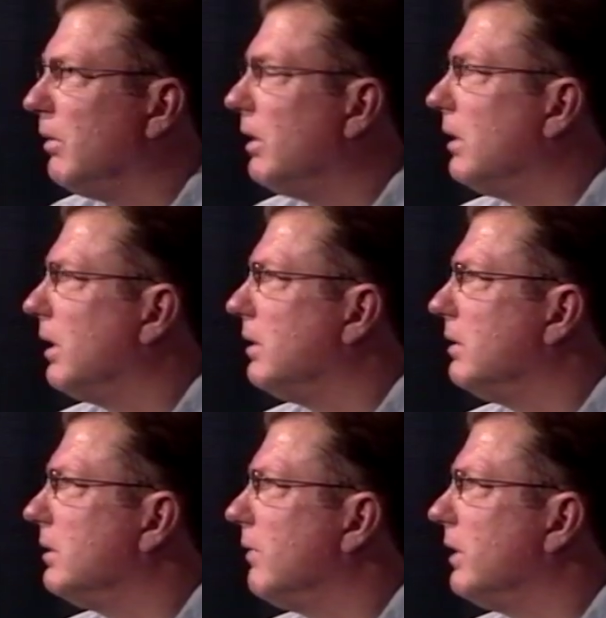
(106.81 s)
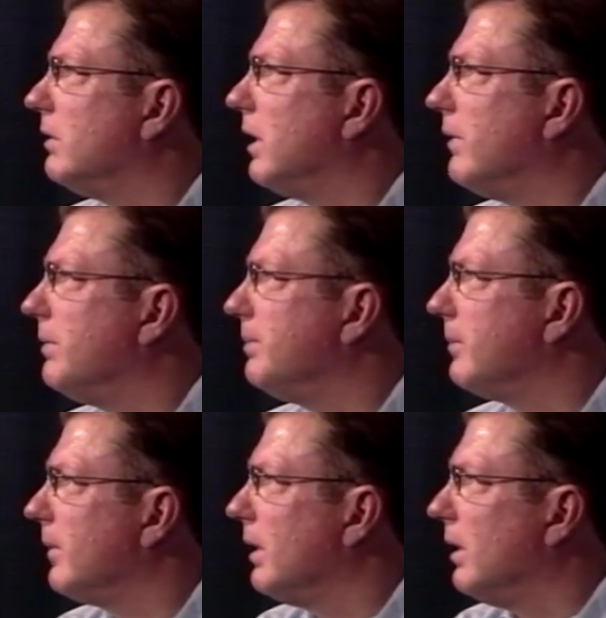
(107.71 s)
married in 1977. Mm -hmm.
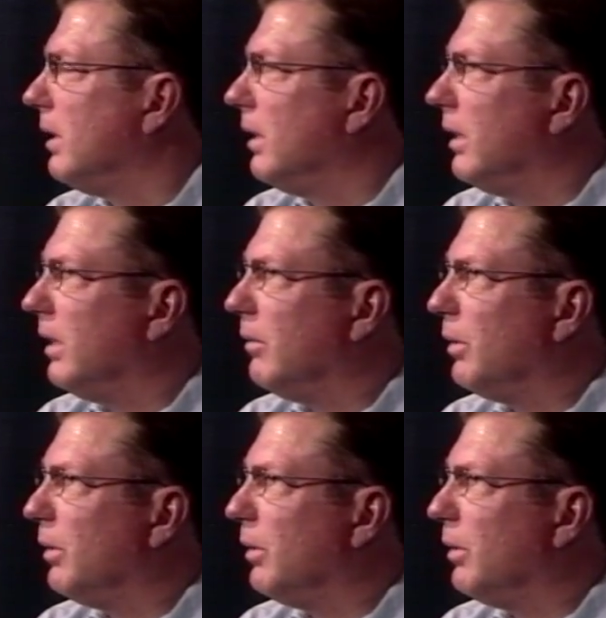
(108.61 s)
And